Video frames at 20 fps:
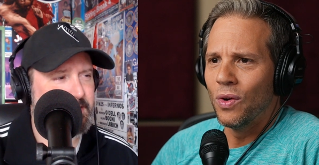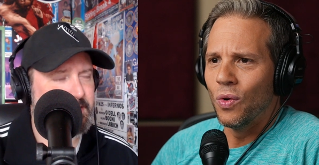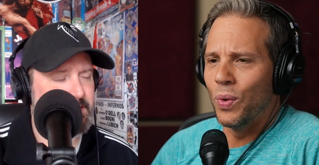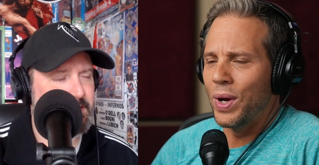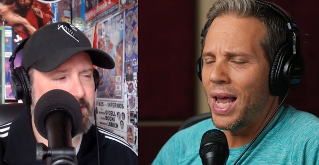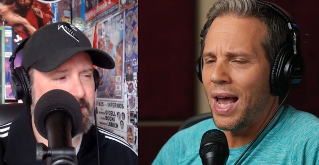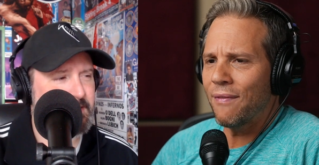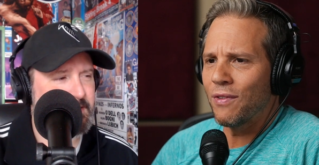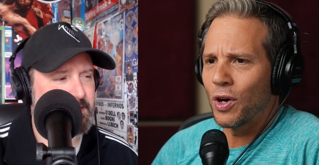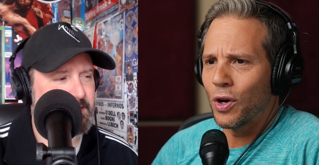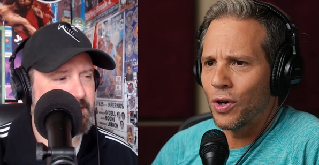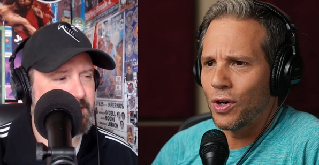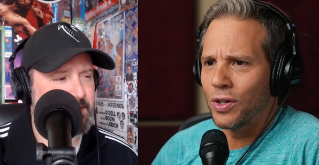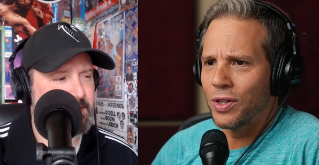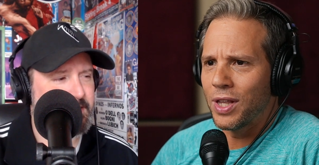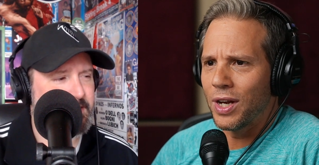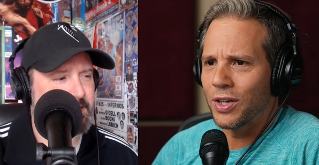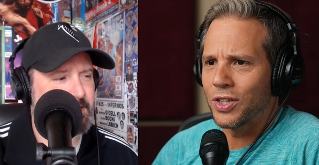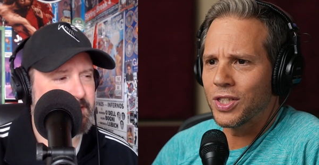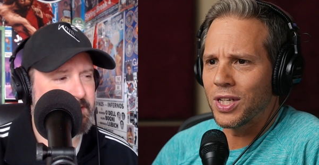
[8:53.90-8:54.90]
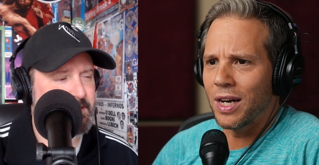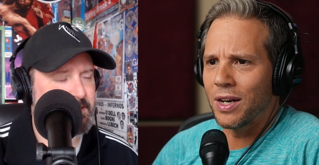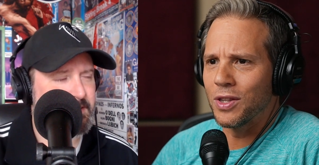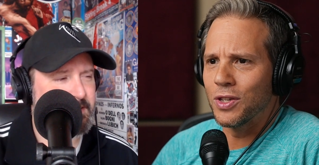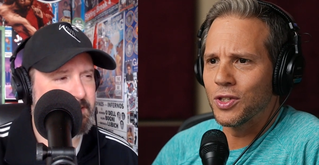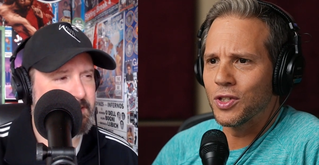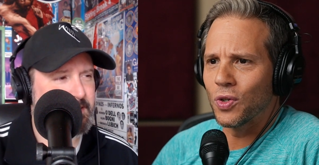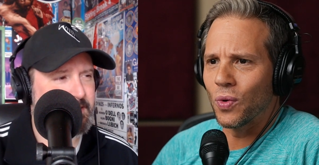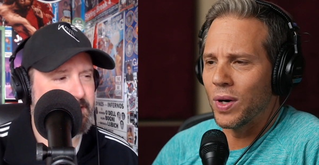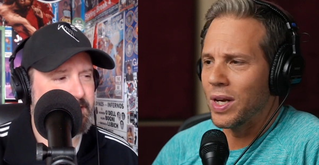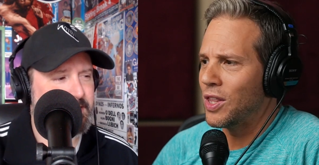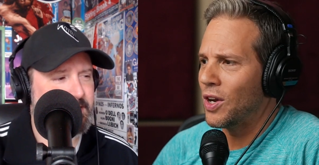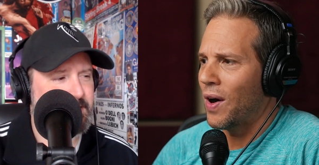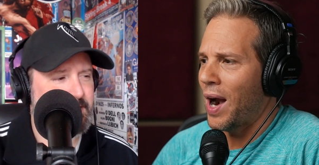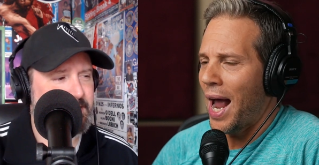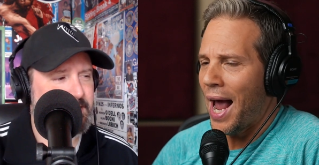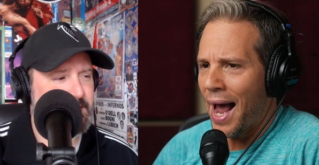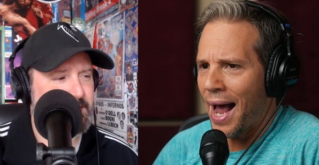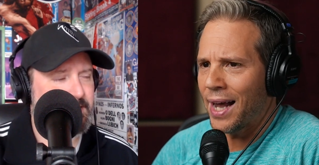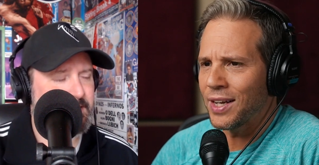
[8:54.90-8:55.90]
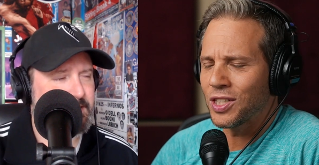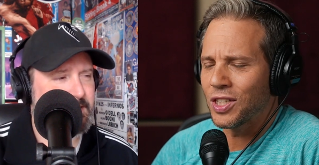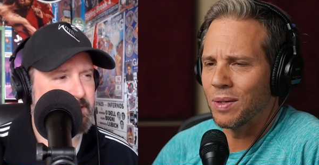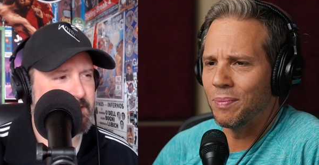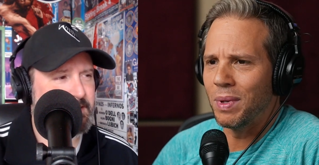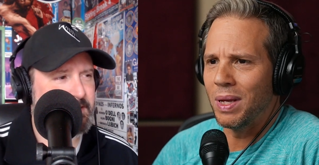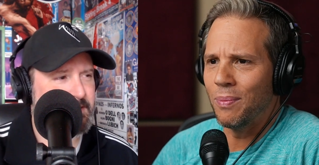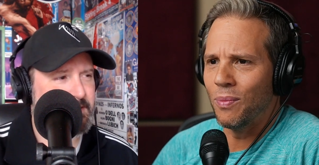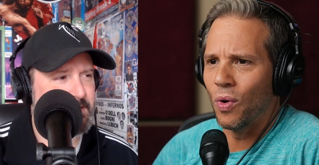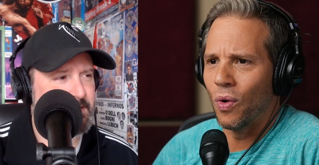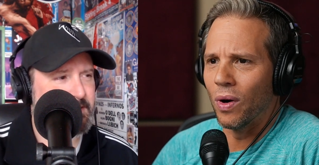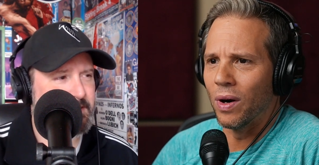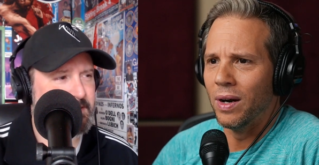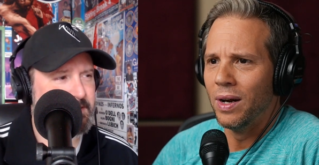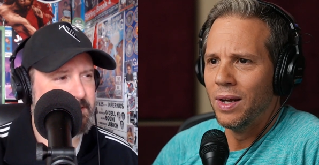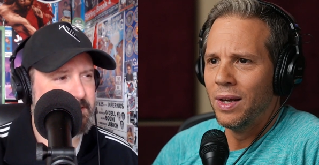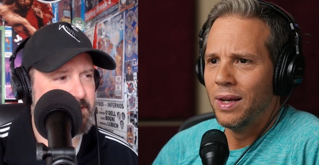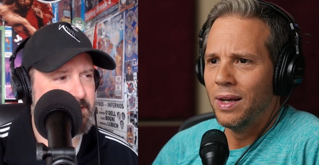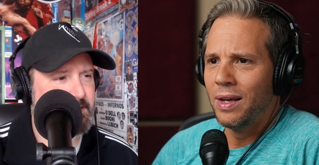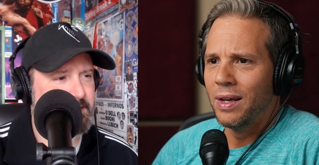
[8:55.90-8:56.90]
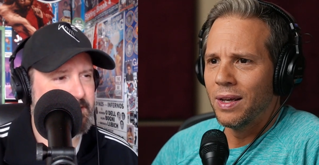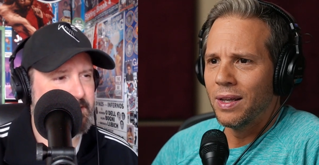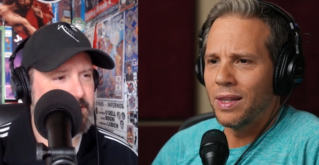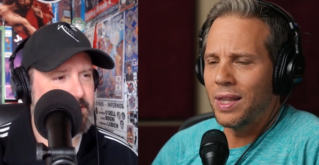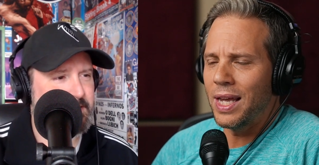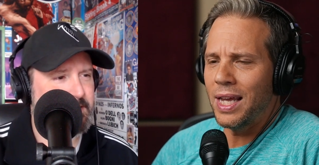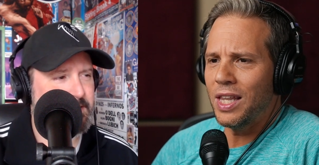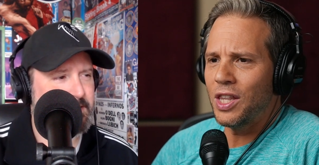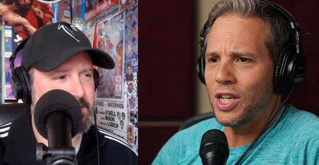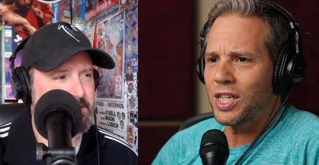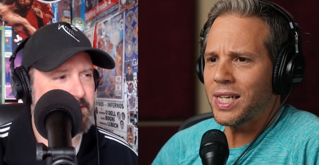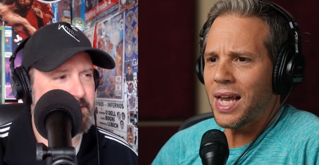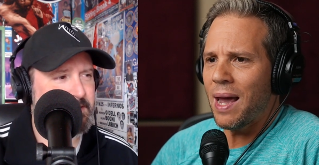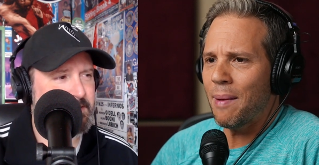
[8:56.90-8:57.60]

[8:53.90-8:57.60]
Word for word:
Speaker 1: We haven't heard their side of the story. There has to be more. They, this